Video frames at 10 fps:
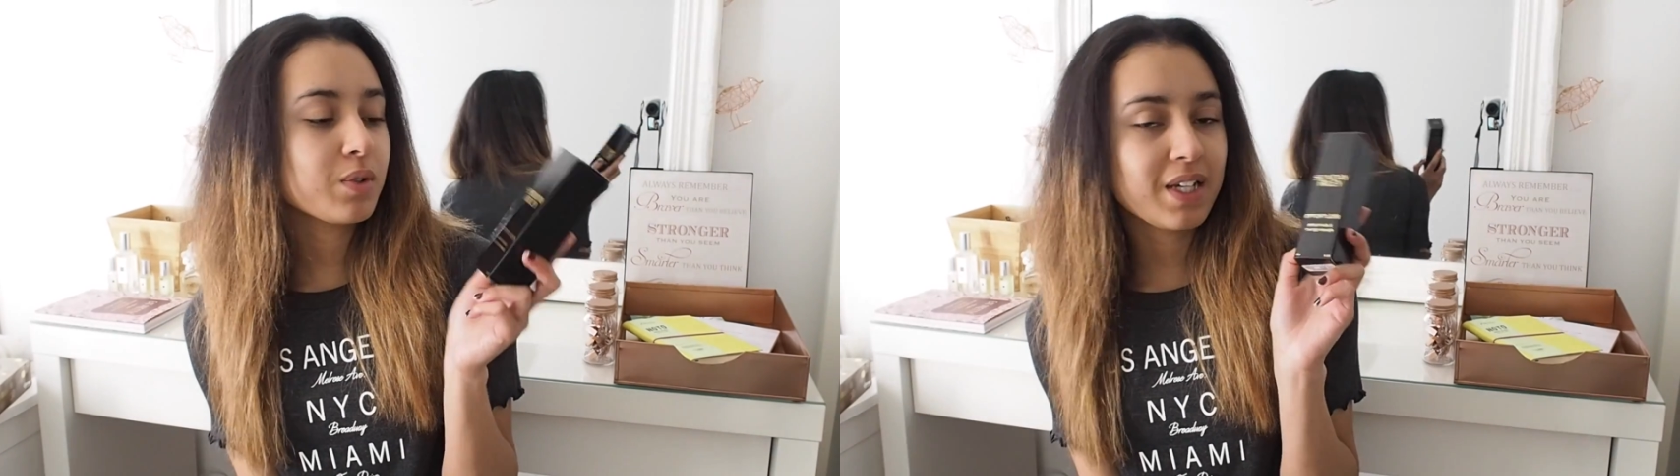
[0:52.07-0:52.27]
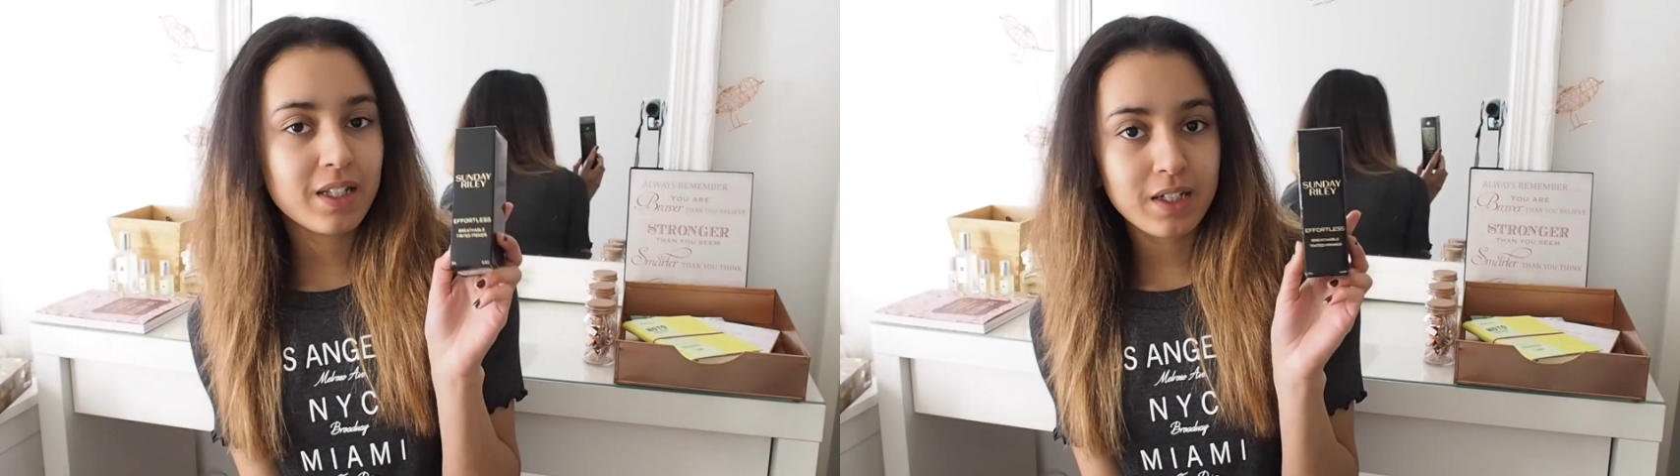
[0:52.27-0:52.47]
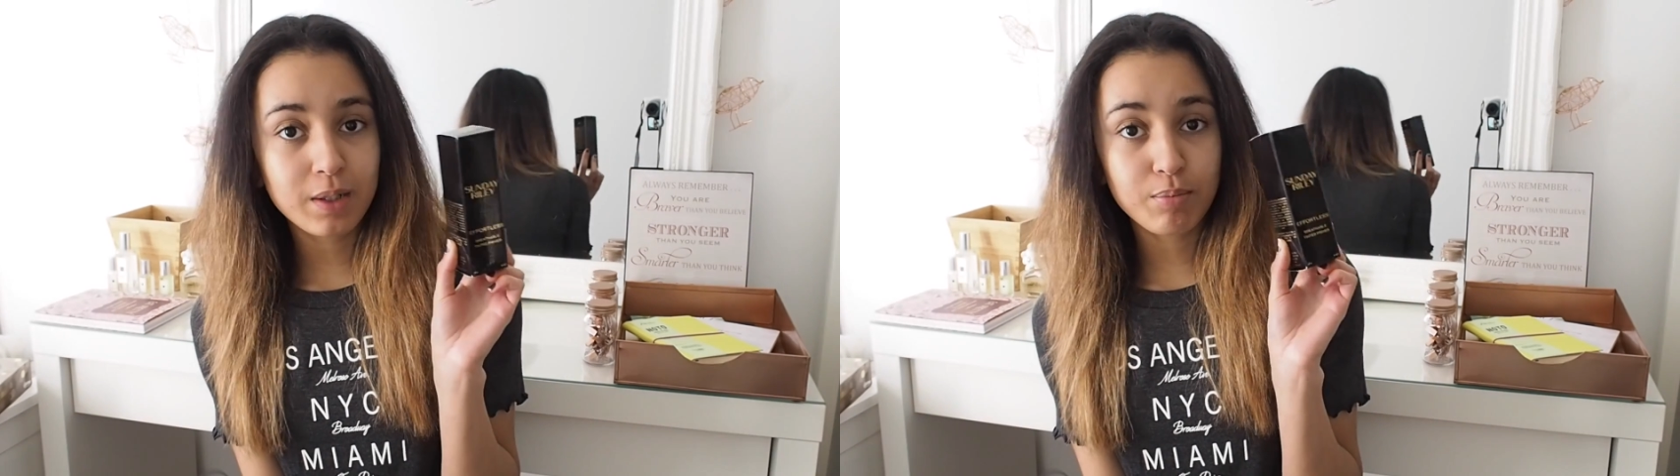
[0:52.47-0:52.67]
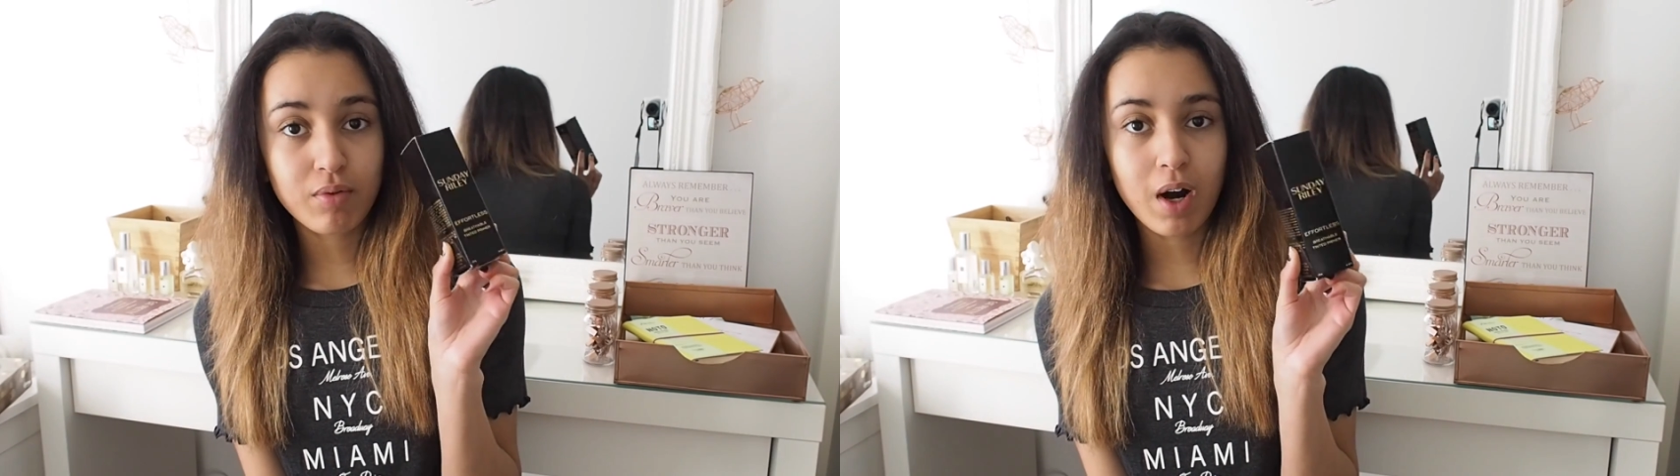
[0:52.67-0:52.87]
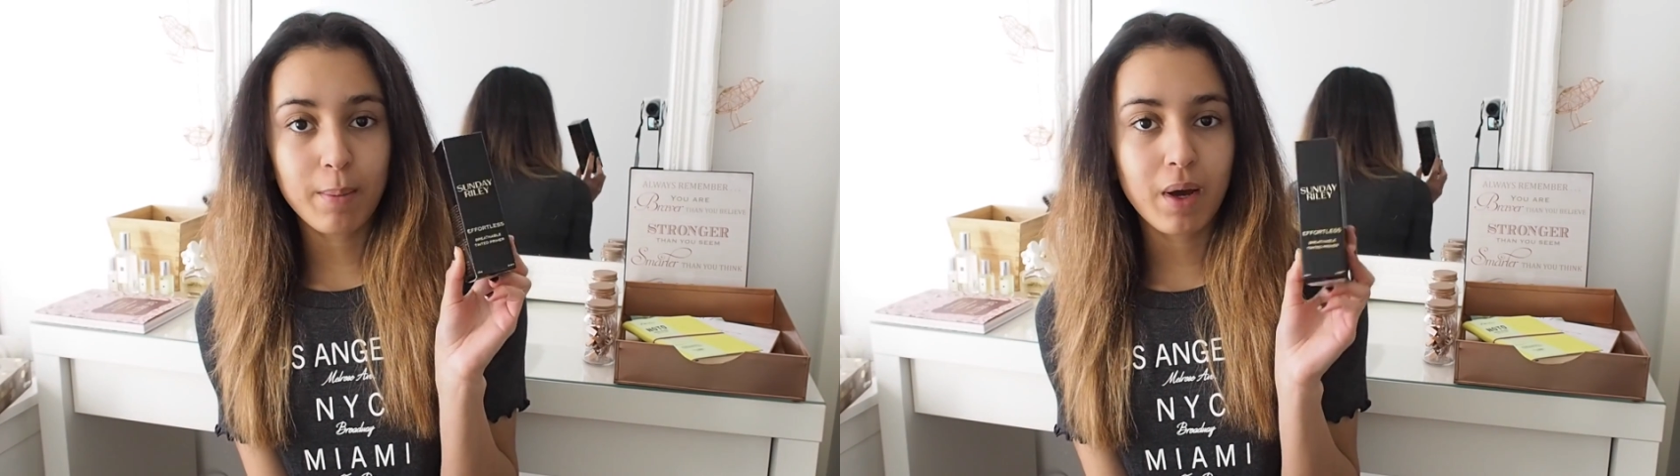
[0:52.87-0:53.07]
Tinted
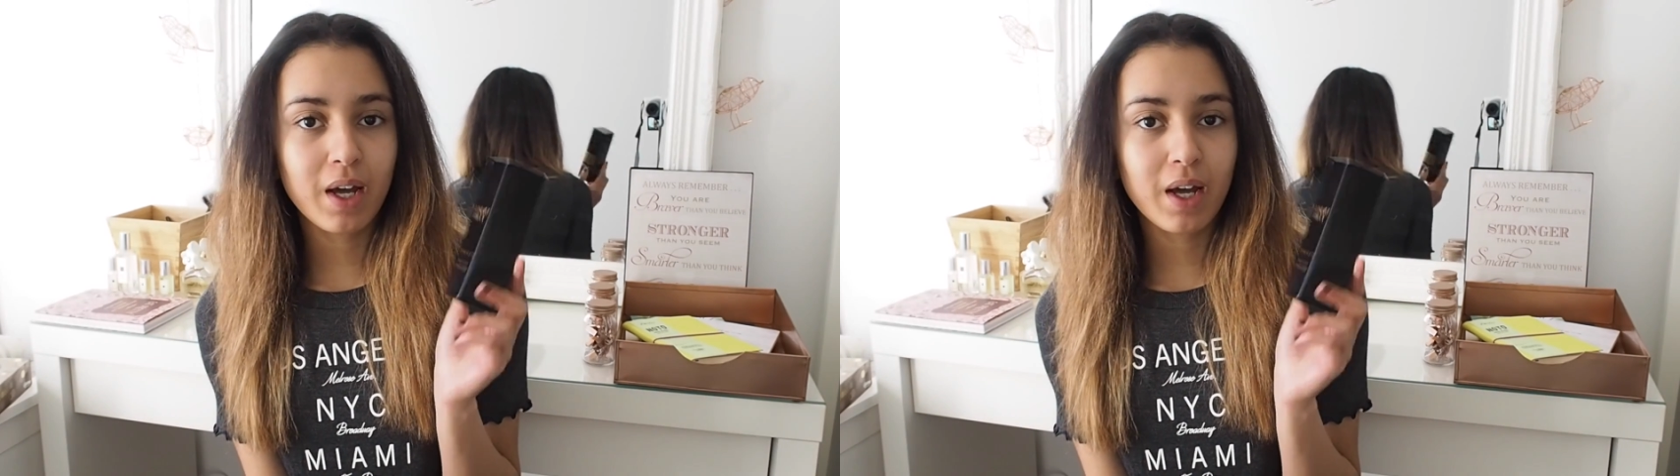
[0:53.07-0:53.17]
Primer,